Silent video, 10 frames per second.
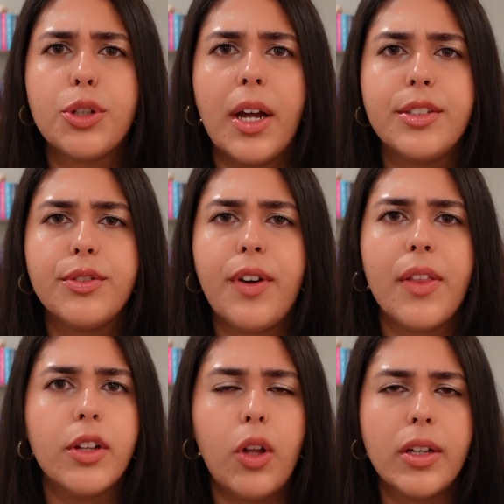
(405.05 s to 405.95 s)
trying to
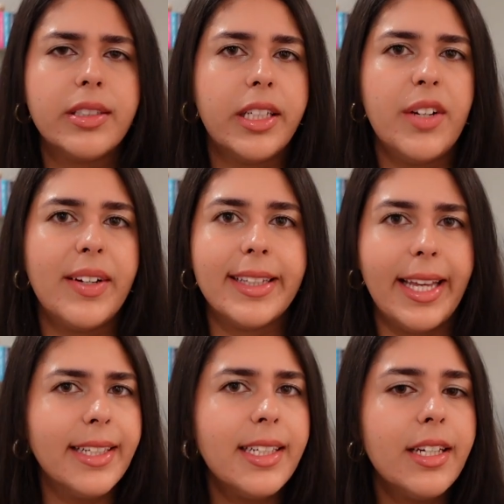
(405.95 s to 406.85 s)
find the lost city of
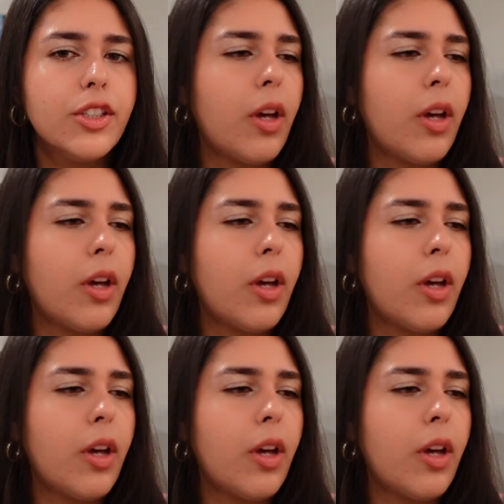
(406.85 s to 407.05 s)
Atlantis.